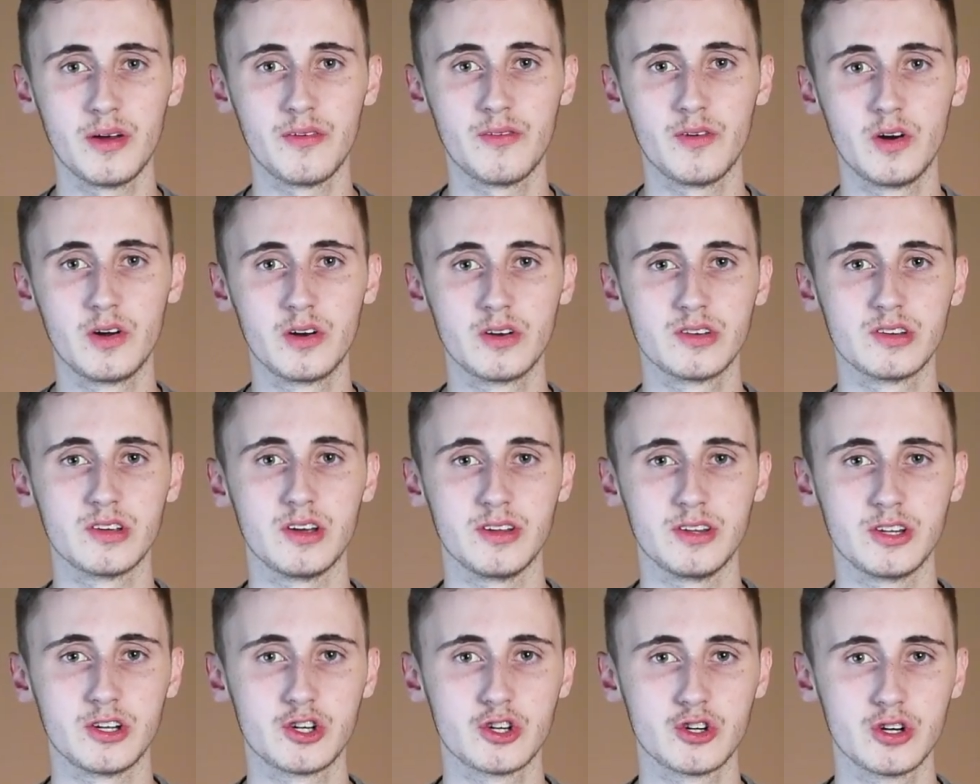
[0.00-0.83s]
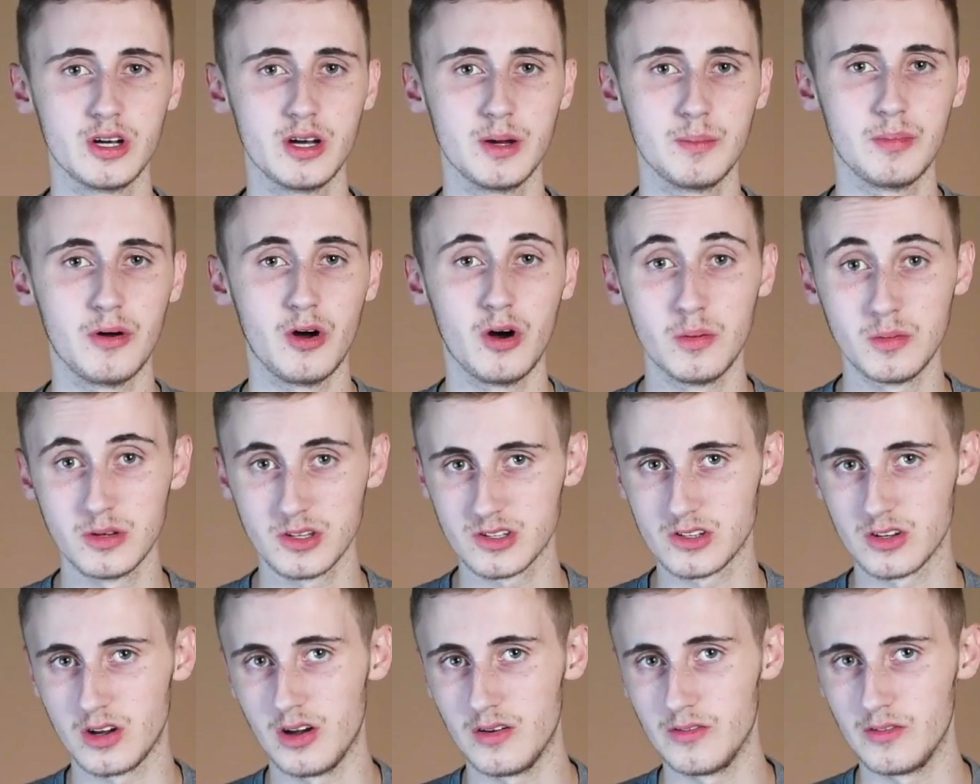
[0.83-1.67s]
photos on the trip,
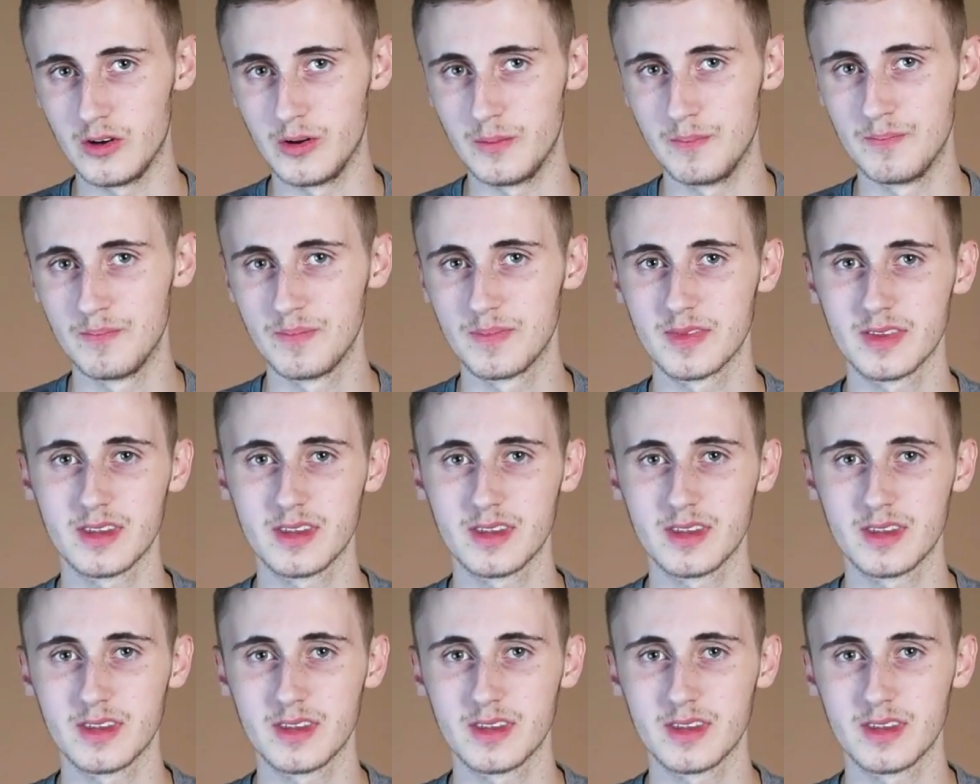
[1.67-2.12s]
almost all of them.